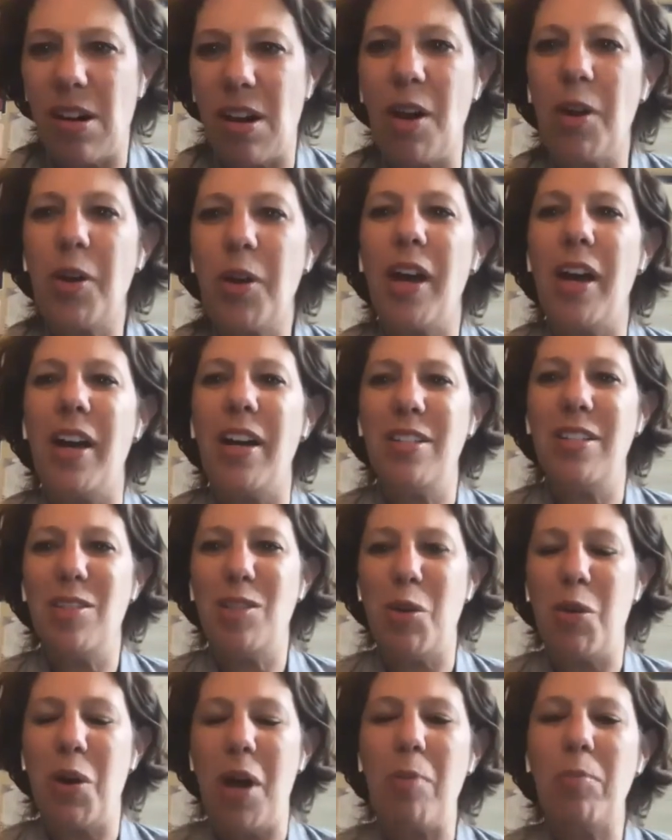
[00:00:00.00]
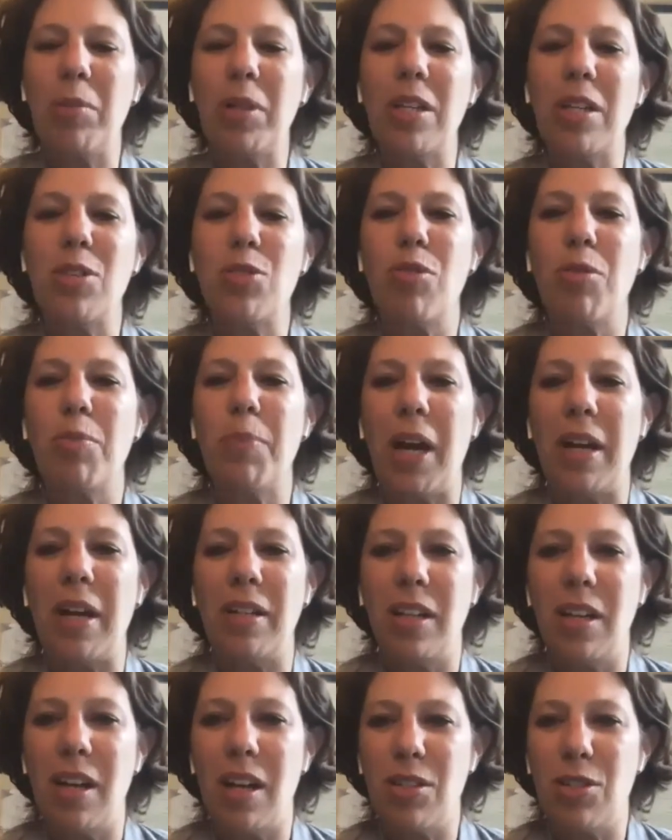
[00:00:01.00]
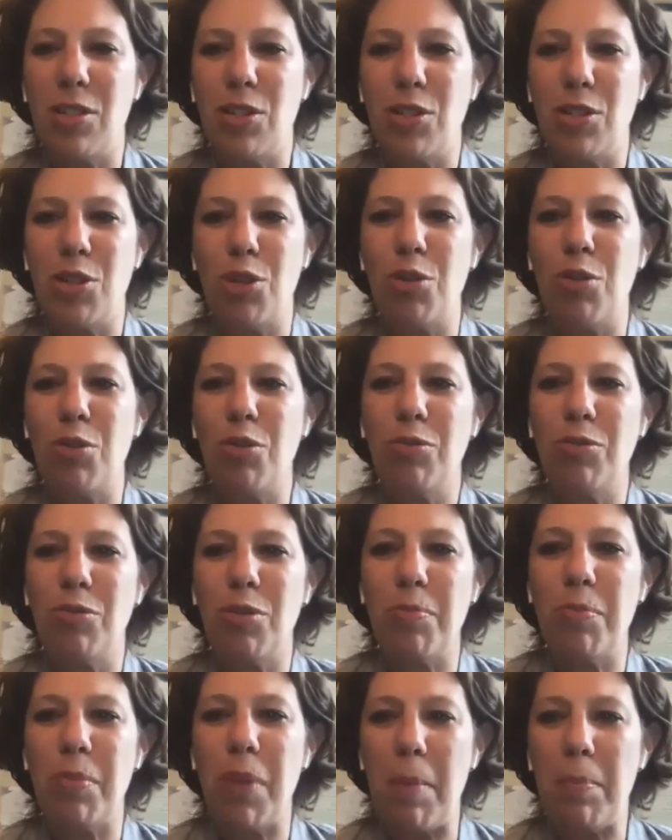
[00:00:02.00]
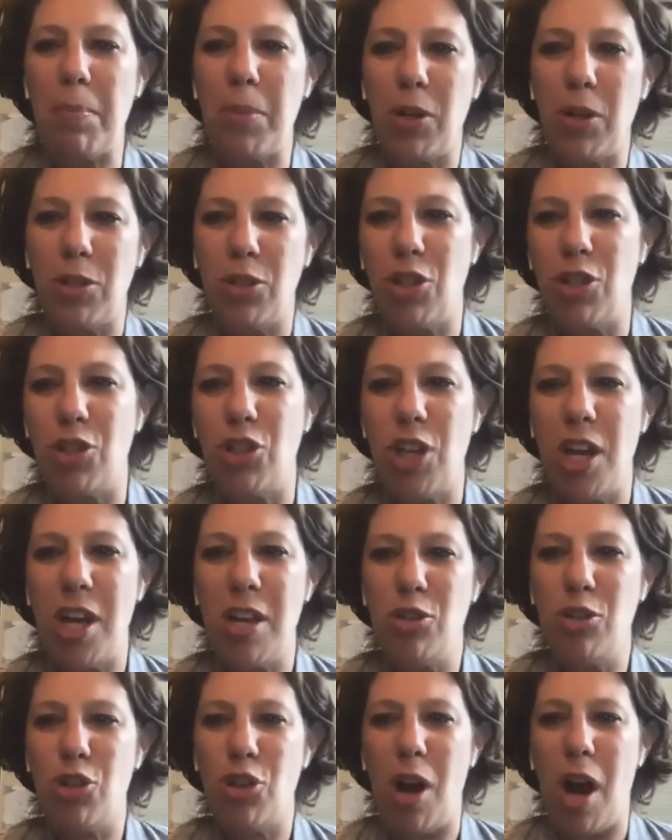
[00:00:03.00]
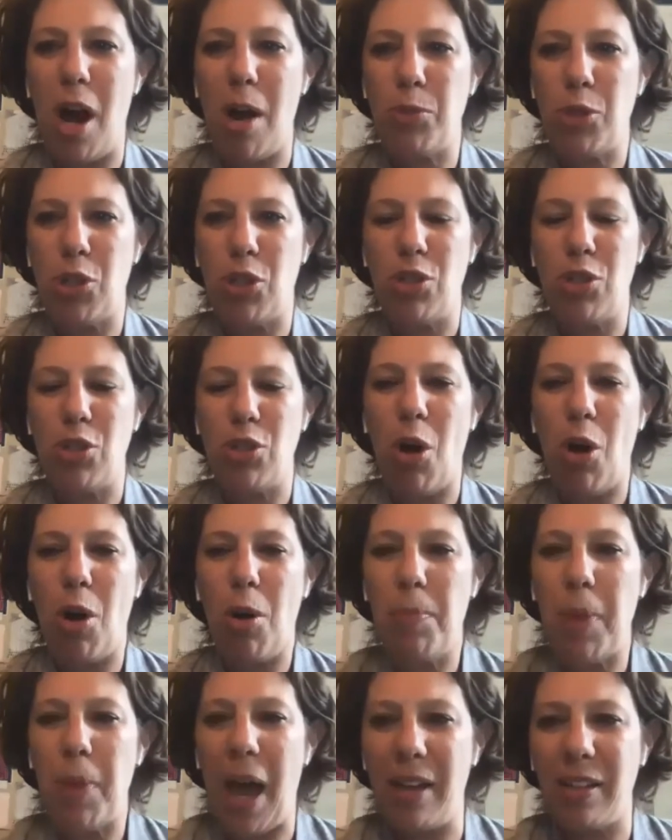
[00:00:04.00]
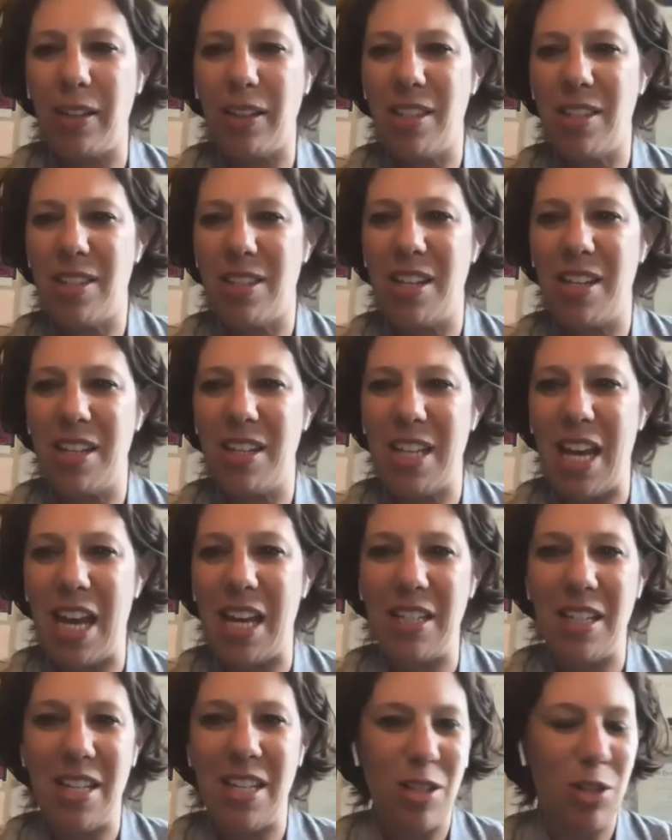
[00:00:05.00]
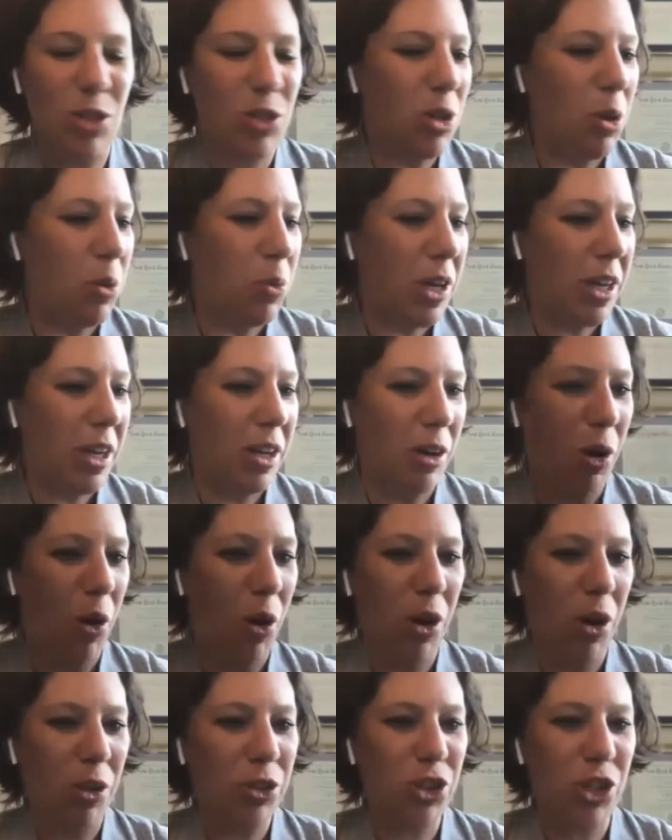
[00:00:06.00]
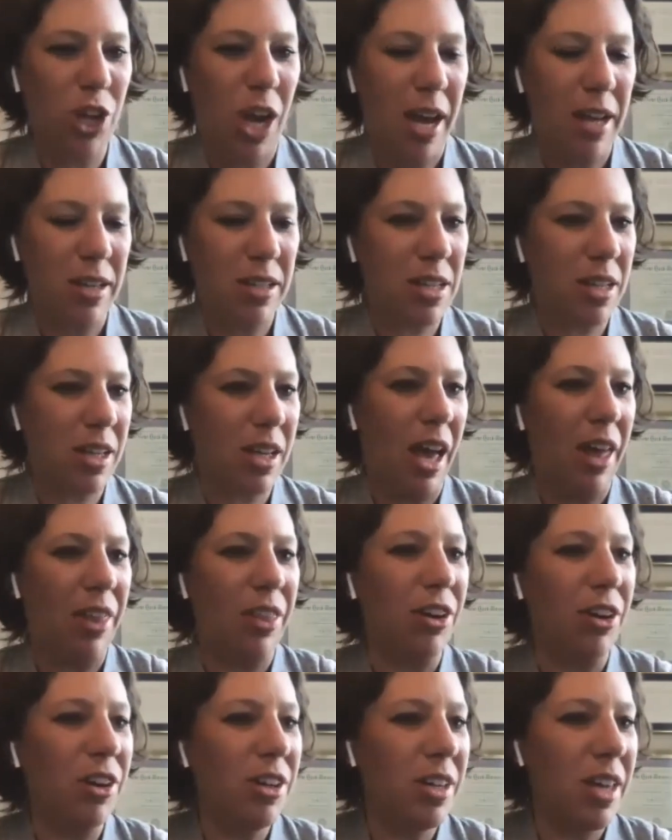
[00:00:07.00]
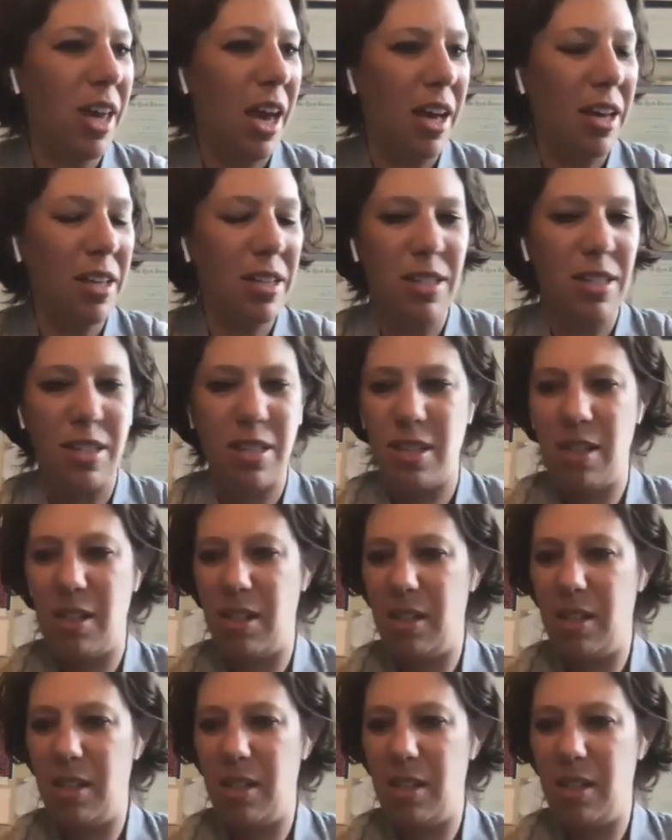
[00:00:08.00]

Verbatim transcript: Okay, so Emily is reminding us to remember to change your option to all panelists and attendees so we can all chat together. Yes.